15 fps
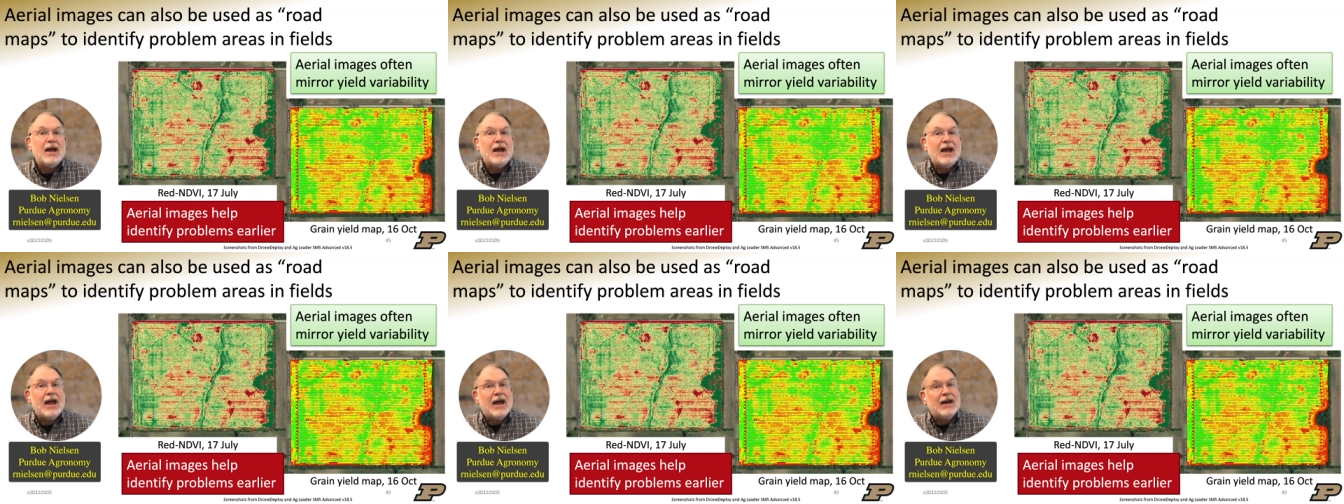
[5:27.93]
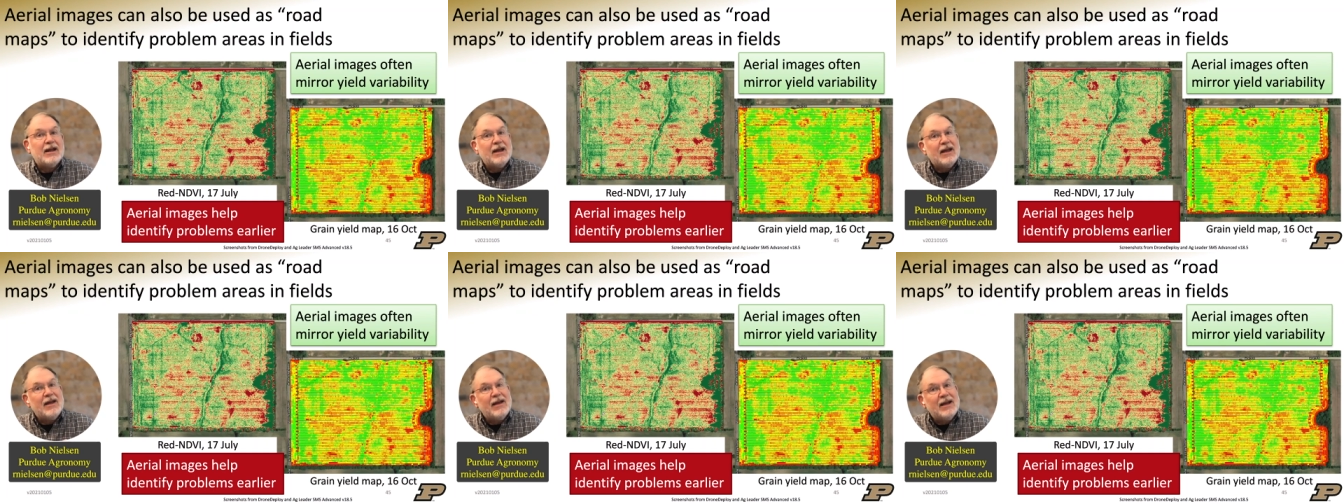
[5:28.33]
And
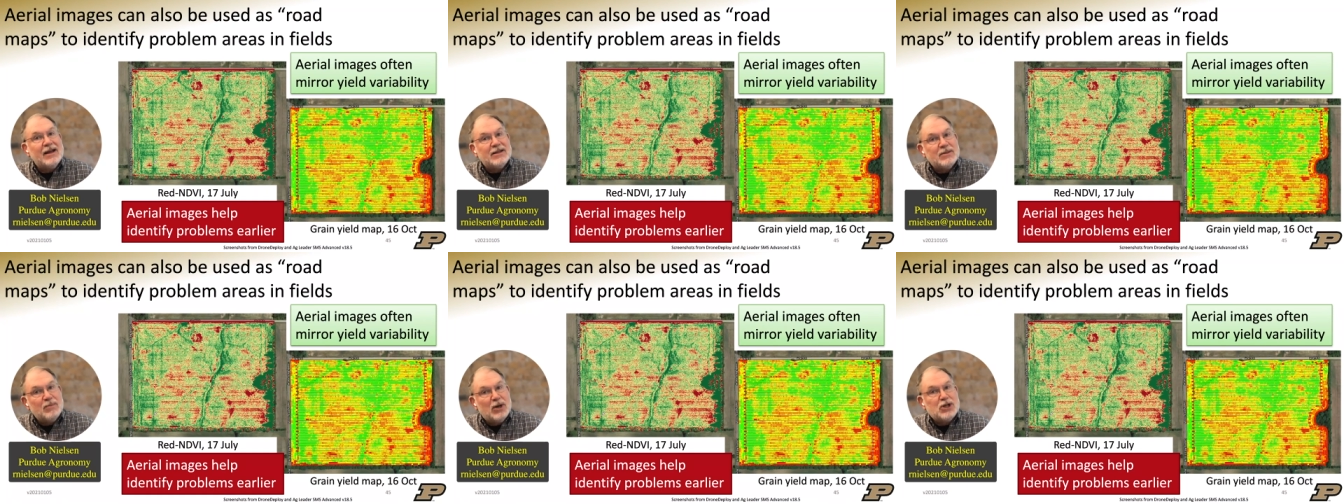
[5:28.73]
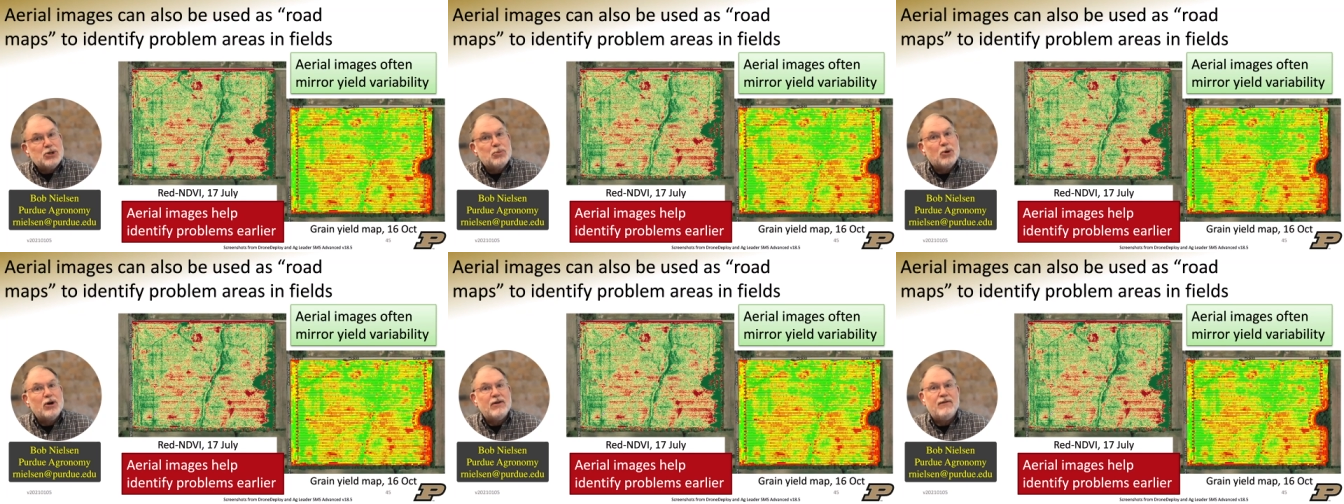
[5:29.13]
it's much
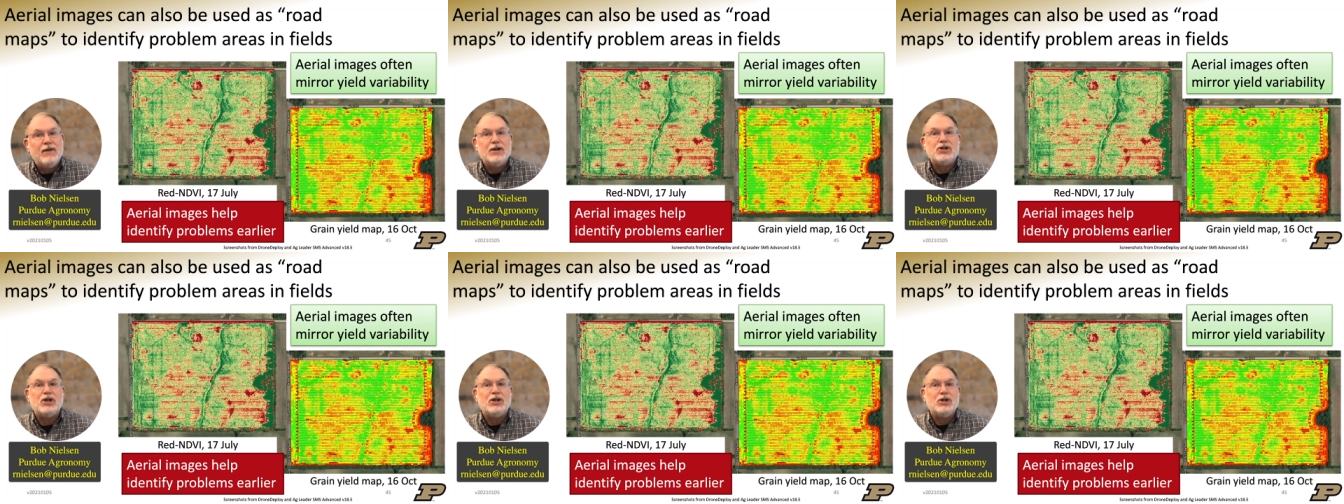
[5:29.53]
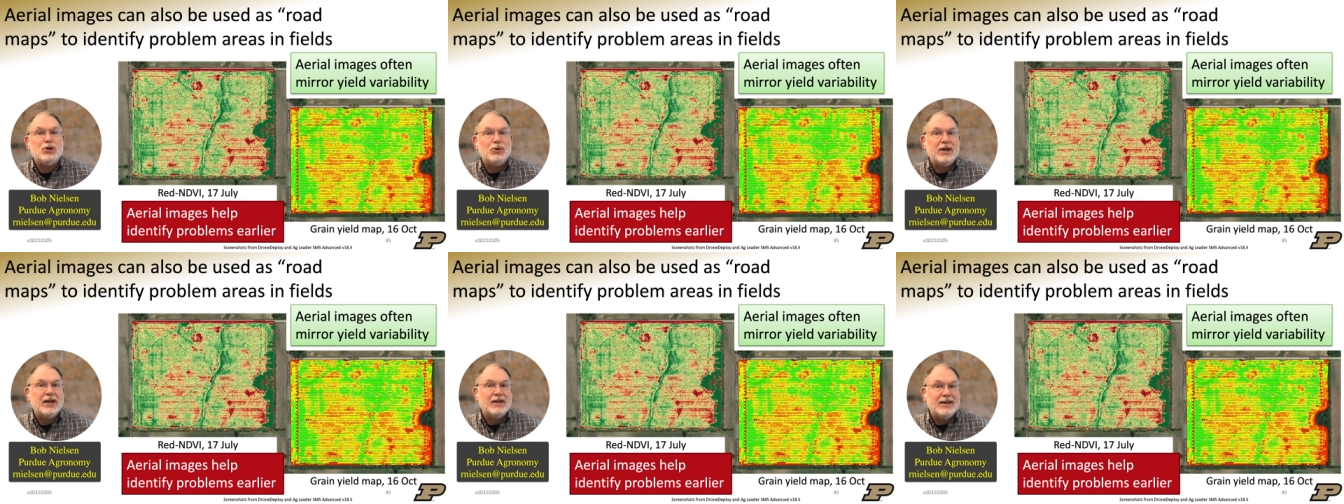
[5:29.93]
more efficient
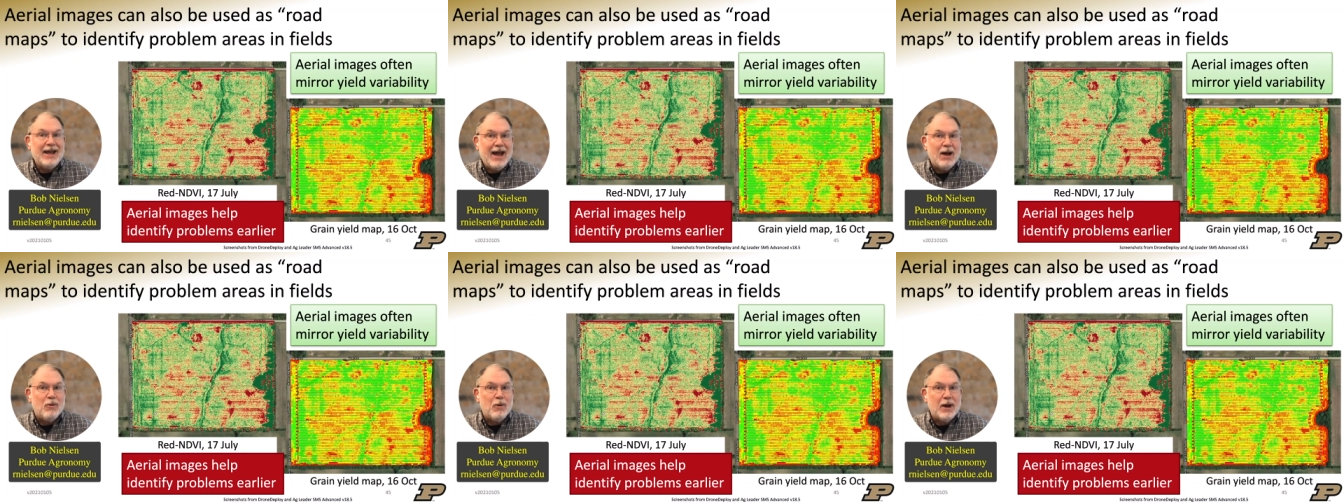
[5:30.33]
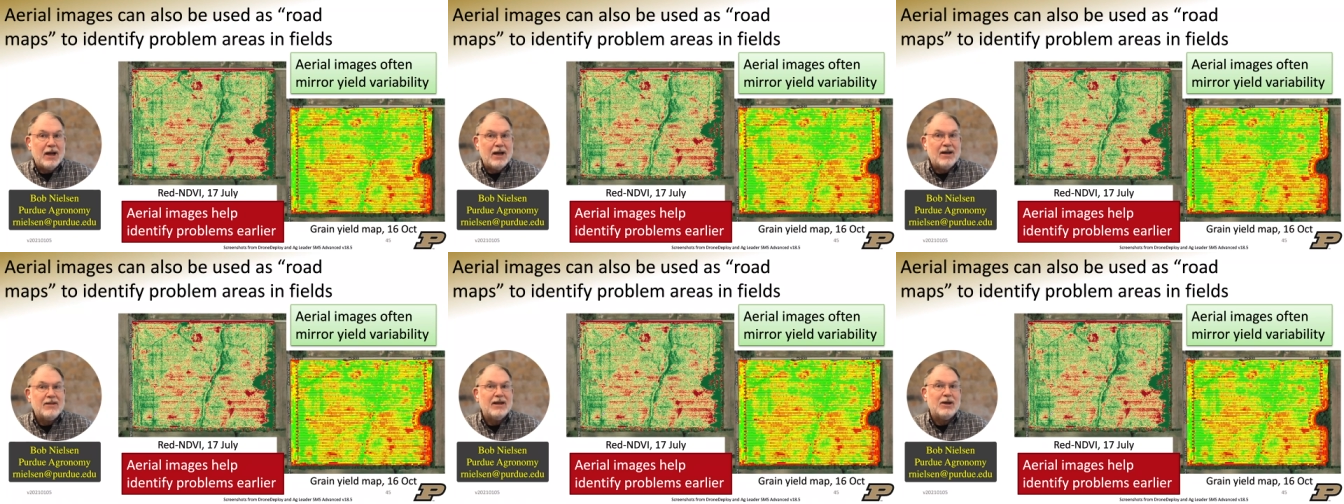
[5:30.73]
doing it that
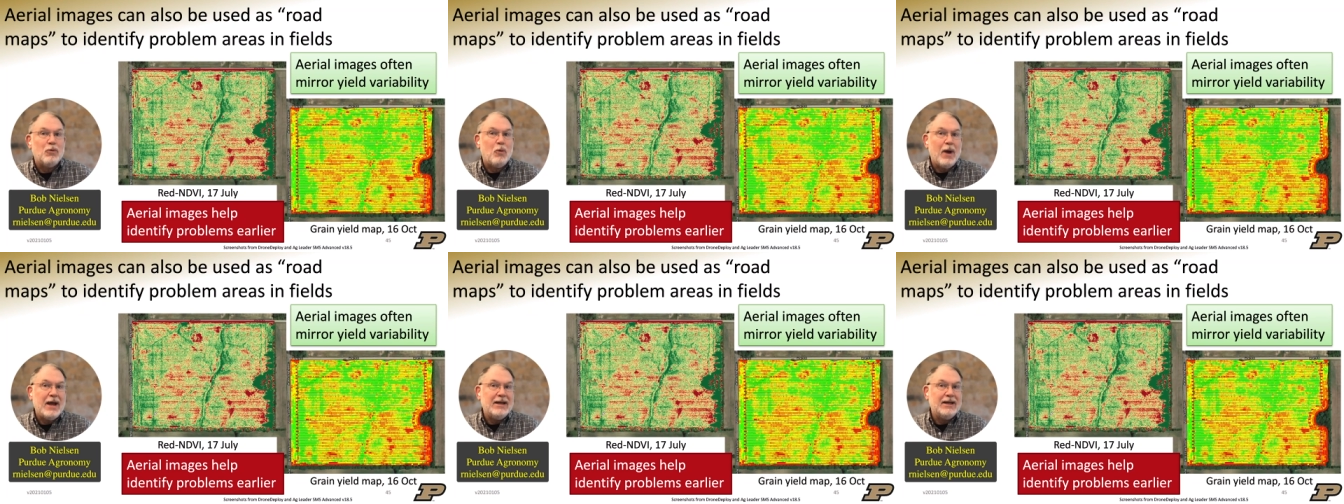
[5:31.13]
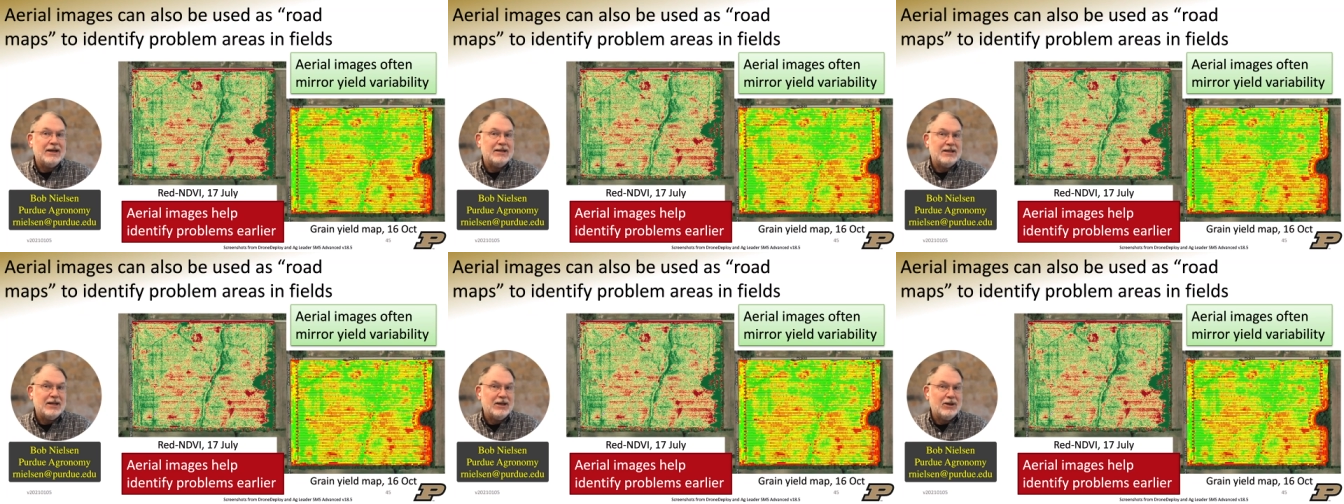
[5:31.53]
way than waiting
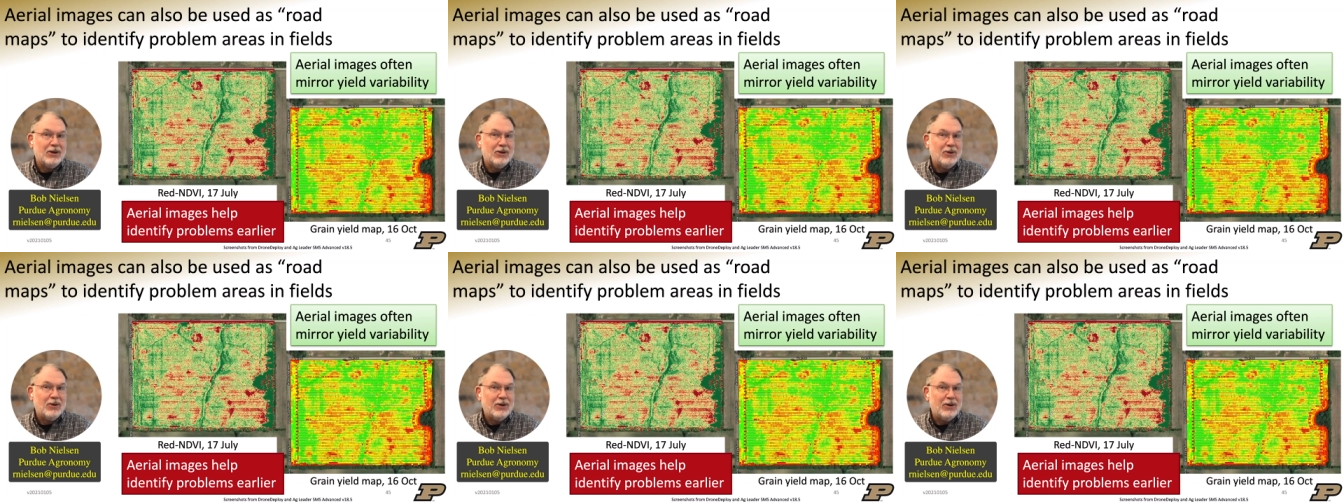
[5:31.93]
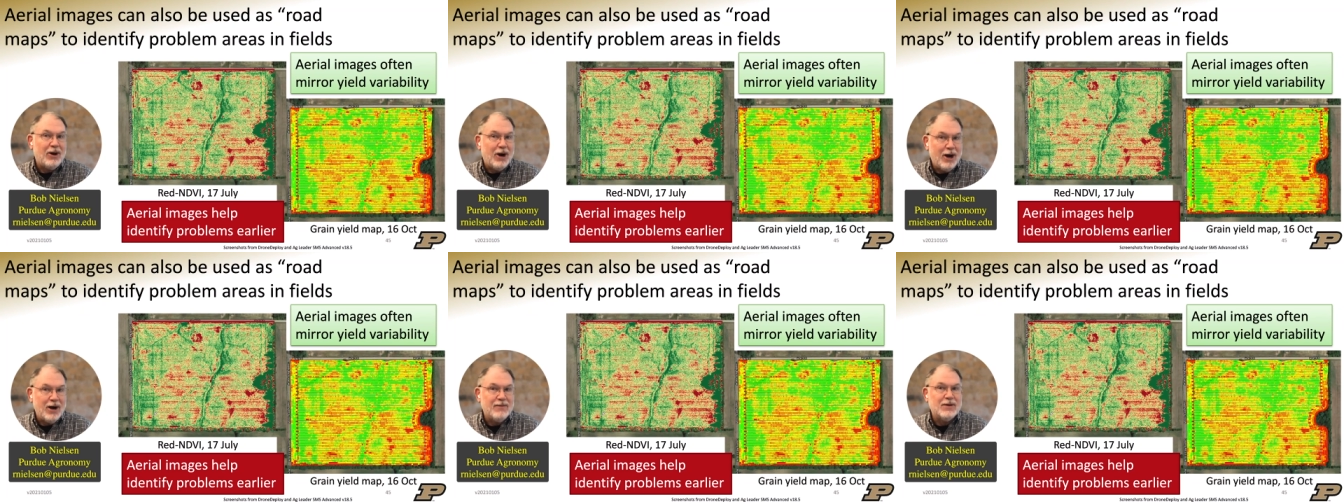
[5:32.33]
until
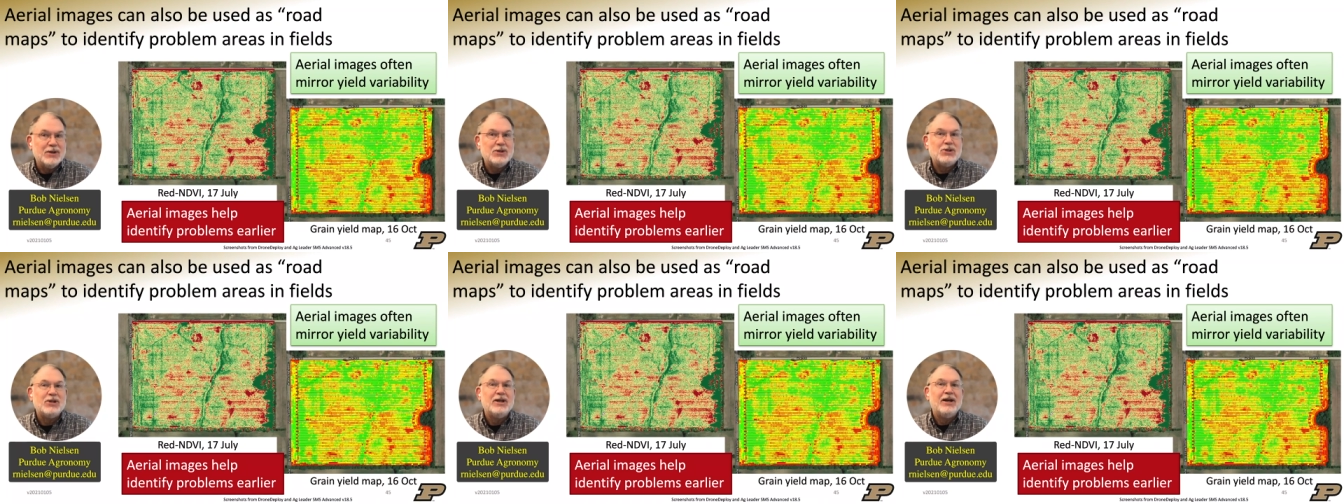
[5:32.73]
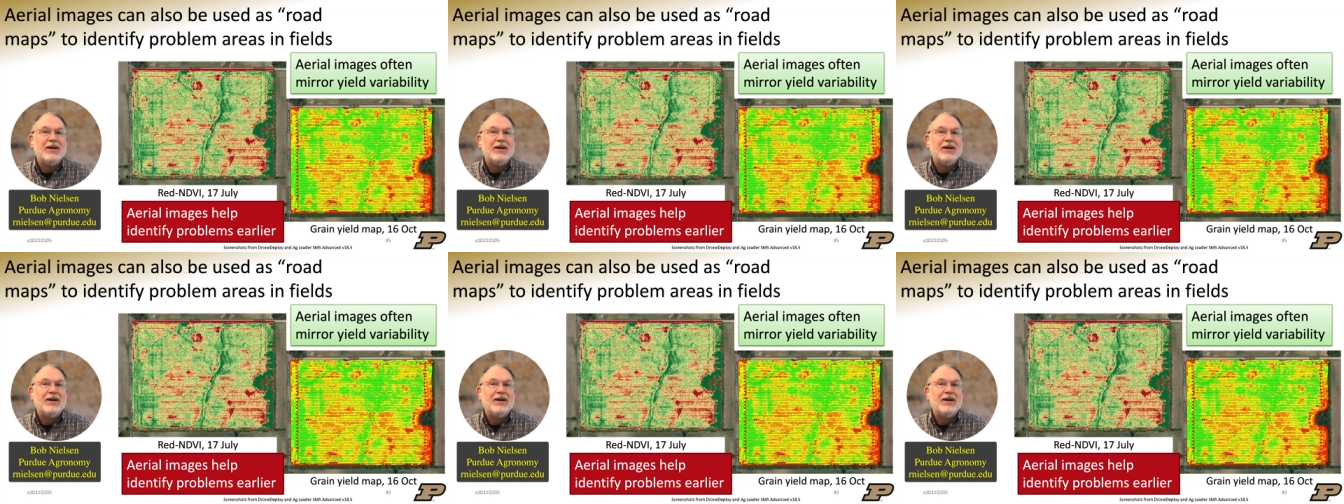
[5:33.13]
harvest